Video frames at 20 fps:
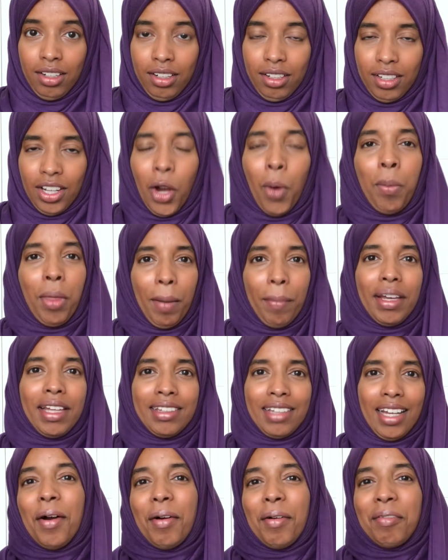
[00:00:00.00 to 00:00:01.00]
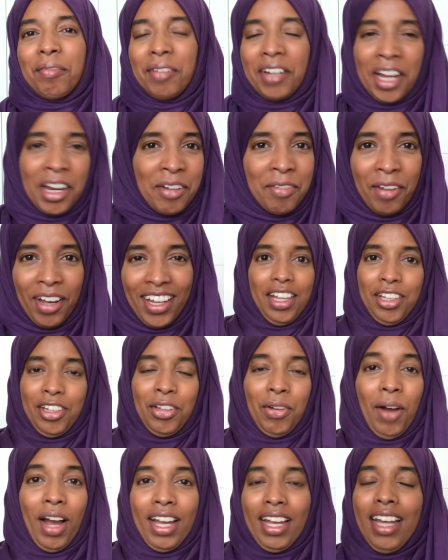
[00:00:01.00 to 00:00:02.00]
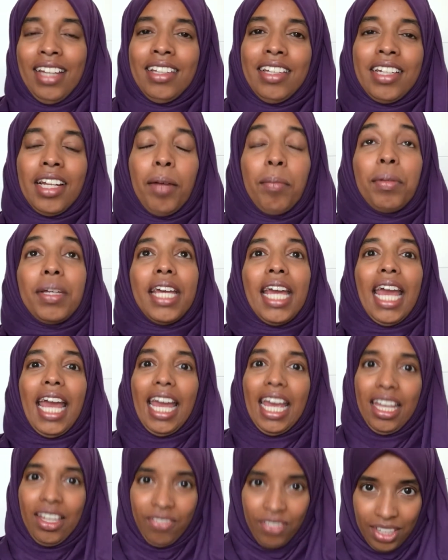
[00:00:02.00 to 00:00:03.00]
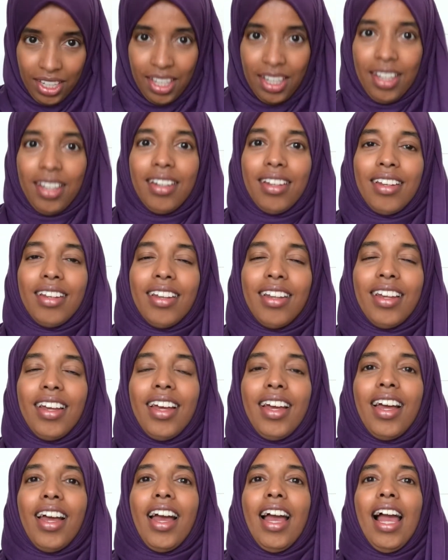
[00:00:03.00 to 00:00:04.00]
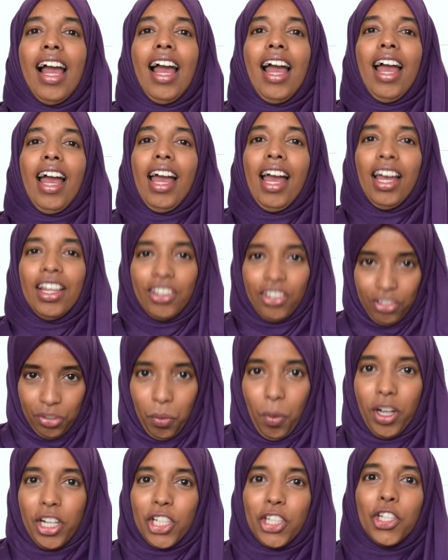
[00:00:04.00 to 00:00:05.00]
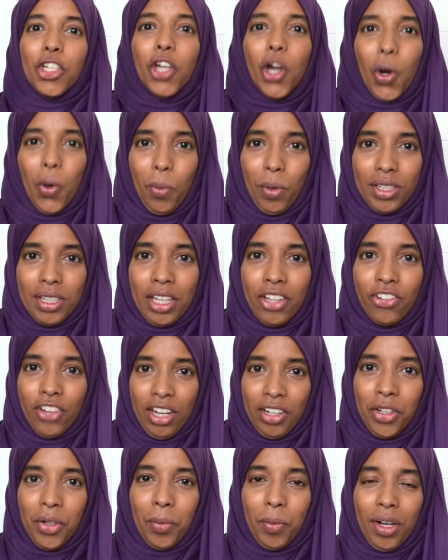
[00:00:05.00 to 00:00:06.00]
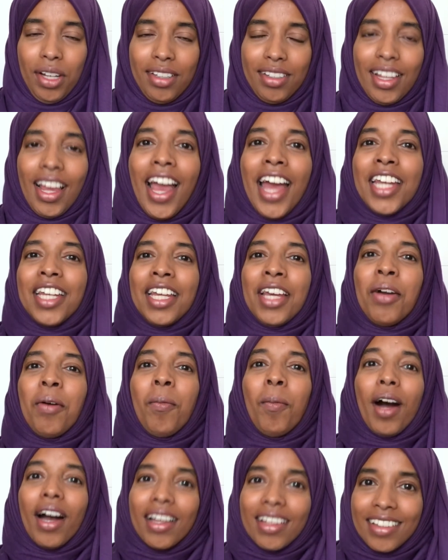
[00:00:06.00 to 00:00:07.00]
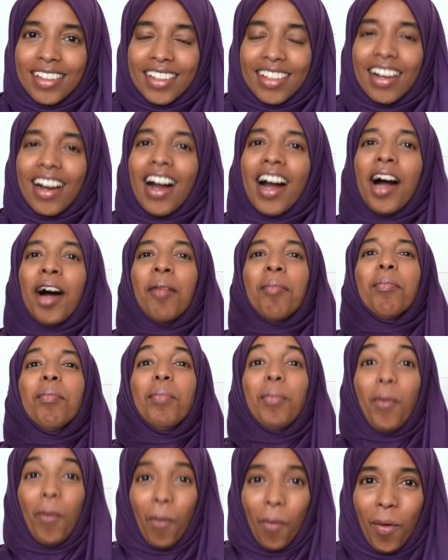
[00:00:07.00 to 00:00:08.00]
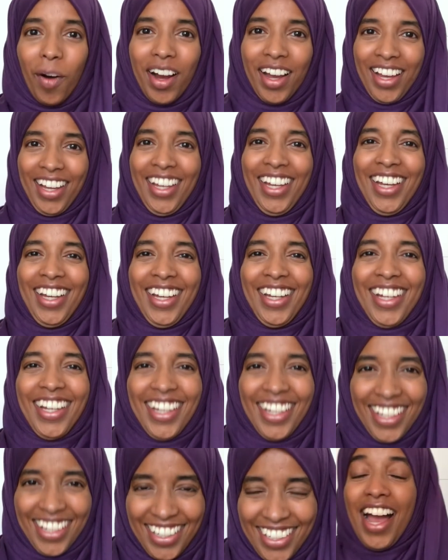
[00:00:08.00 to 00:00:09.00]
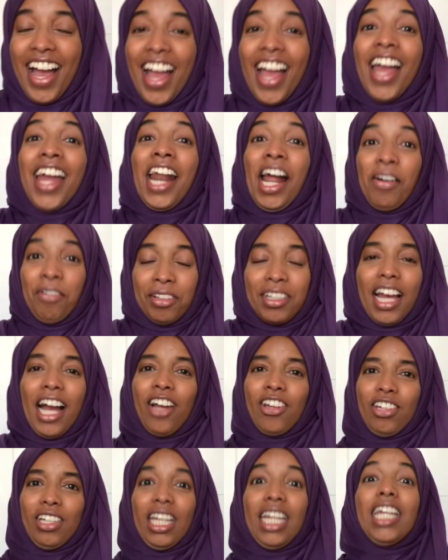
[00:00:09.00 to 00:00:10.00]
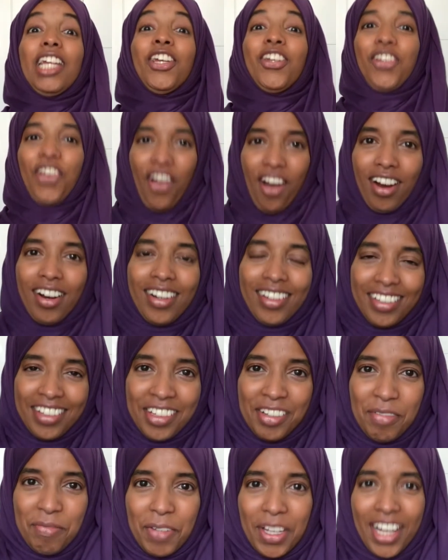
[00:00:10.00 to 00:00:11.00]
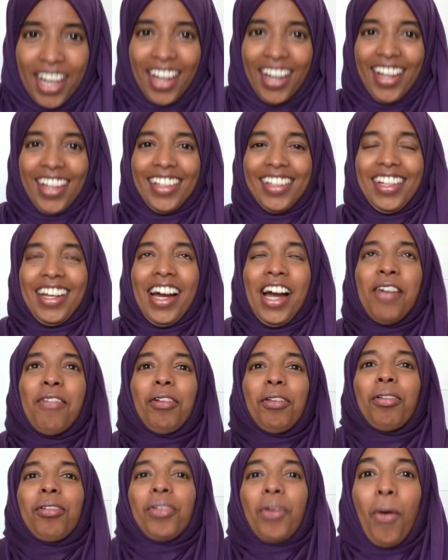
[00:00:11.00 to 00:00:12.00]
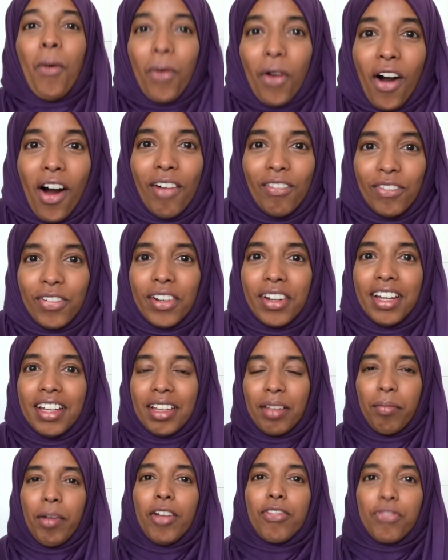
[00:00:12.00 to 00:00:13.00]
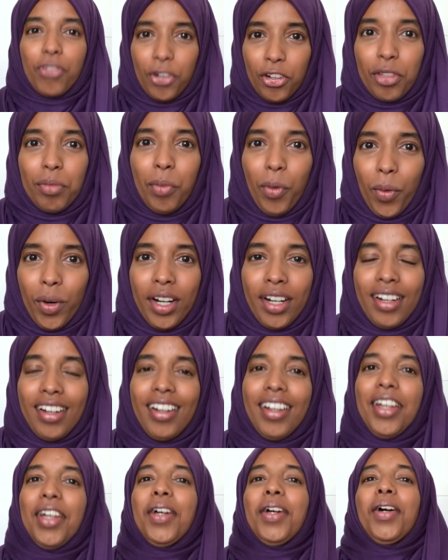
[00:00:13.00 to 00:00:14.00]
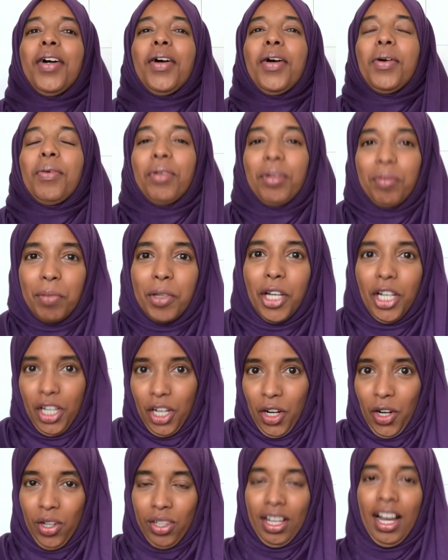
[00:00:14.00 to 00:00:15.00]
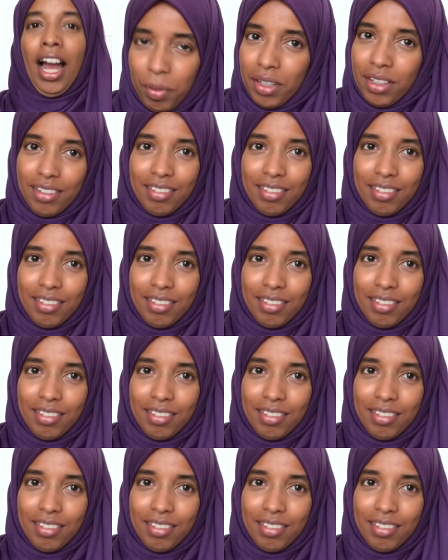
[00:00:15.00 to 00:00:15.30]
Hope that makes sense. But anyway, so I ended up caving in and just wanted to know what the gender was. And it was a boy. And I was actually shocked because I was so confident my firstborn would be a girl. I